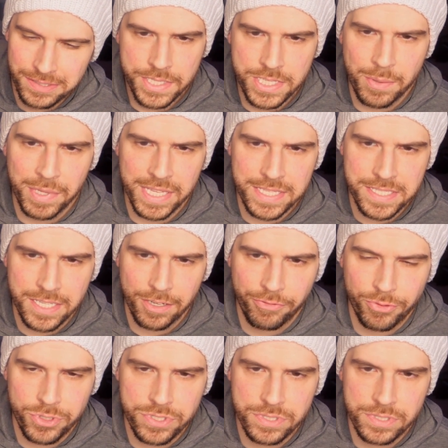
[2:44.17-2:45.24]
Some of this stuff
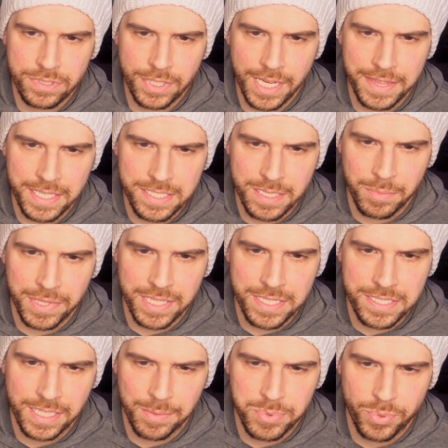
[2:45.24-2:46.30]
was, I think some of
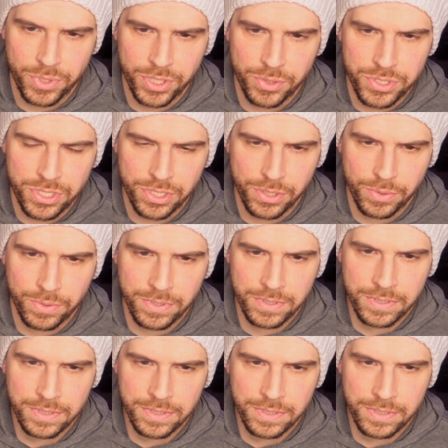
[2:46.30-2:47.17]
these clips were new too.